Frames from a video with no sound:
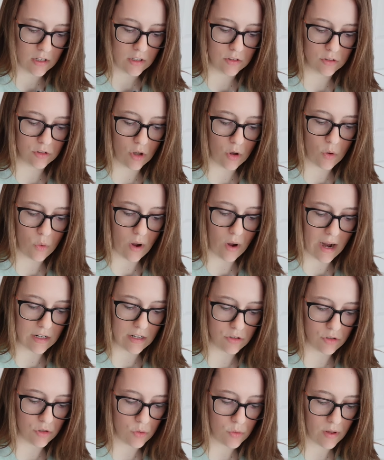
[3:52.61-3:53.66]
so I
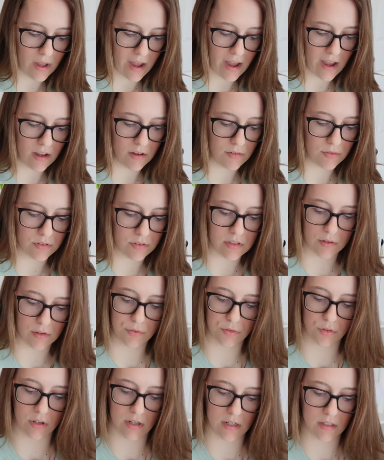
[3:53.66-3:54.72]
do have
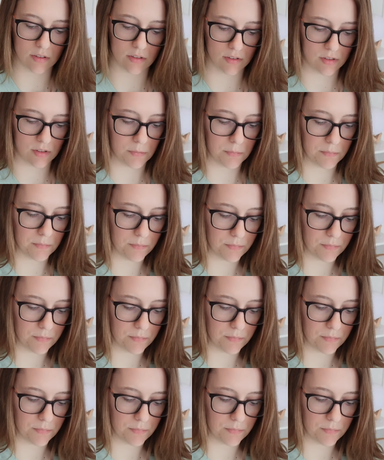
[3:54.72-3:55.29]
different